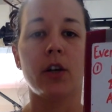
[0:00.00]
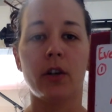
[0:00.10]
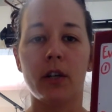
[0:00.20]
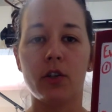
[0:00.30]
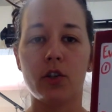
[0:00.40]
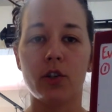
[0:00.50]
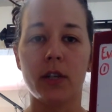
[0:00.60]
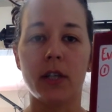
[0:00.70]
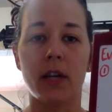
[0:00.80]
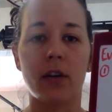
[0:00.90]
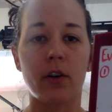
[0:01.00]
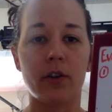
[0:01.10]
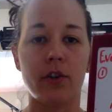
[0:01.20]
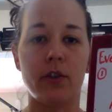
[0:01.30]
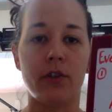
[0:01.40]
good at strict, I
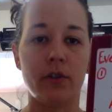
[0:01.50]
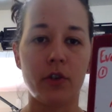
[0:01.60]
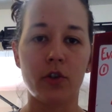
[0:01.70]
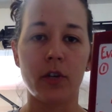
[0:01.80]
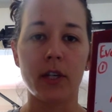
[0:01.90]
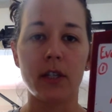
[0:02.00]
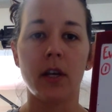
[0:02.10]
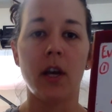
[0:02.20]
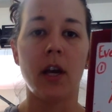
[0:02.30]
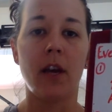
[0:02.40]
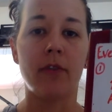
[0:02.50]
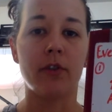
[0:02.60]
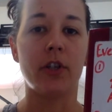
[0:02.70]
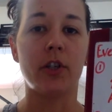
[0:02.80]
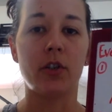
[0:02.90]
encourage you to do strict. If you're
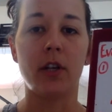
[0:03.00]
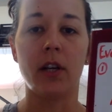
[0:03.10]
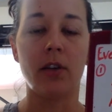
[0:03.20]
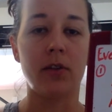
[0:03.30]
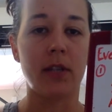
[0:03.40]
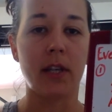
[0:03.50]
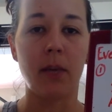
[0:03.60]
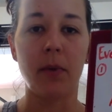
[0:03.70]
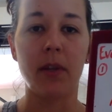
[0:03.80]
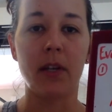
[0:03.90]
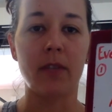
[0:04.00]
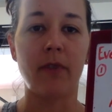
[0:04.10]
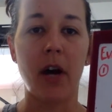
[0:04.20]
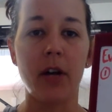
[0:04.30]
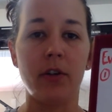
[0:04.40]
just getting used to kipping, that's
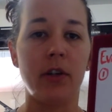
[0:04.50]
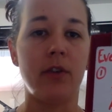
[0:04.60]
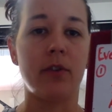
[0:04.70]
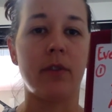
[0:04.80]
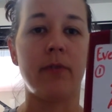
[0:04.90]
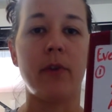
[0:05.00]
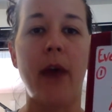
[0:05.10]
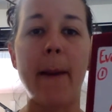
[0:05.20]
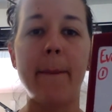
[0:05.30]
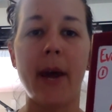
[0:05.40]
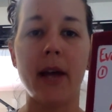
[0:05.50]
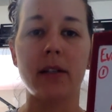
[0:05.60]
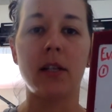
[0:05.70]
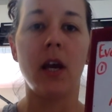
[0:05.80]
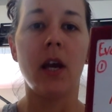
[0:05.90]
fine. You can use a few ab
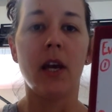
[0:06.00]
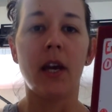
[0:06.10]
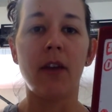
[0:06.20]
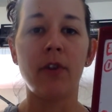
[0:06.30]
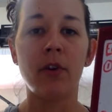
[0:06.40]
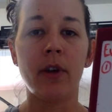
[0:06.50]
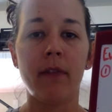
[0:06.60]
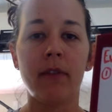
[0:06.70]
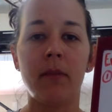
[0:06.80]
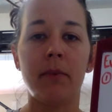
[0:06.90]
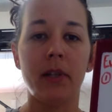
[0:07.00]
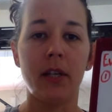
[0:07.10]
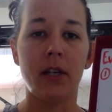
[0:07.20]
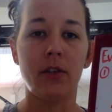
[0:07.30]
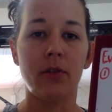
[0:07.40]
mats. If you don't have the
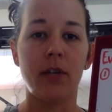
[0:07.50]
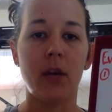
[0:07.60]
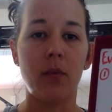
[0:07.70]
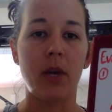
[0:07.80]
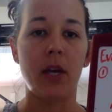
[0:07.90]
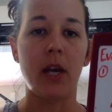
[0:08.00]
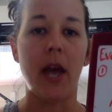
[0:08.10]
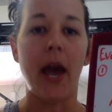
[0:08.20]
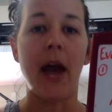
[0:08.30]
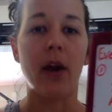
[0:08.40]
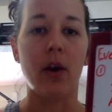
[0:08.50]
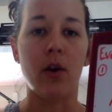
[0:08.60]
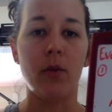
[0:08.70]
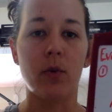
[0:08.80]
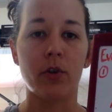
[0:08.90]
ability to do kipping at
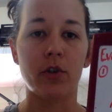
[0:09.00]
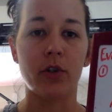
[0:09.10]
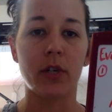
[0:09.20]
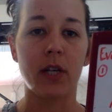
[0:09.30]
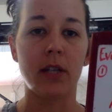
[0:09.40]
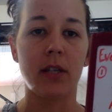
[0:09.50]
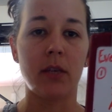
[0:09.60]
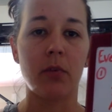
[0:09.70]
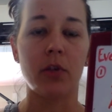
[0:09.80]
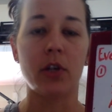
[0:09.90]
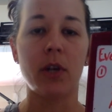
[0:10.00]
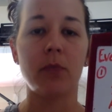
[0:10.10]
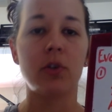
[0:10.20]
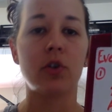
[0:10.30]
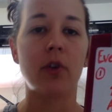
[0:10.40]
home or strict handstand
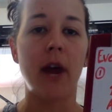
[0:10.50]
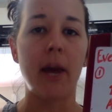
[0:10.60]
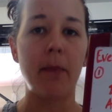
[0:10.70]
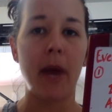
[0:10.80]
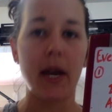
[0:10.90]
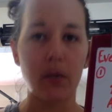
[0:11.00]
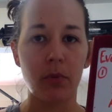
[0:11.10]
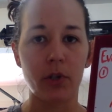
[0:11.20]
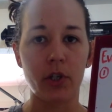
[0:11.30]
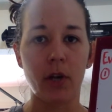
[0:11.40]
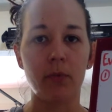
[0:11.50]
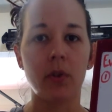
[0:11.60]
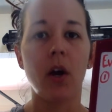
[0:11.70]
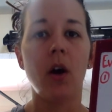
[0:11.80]
push-ups, try pike push-ups,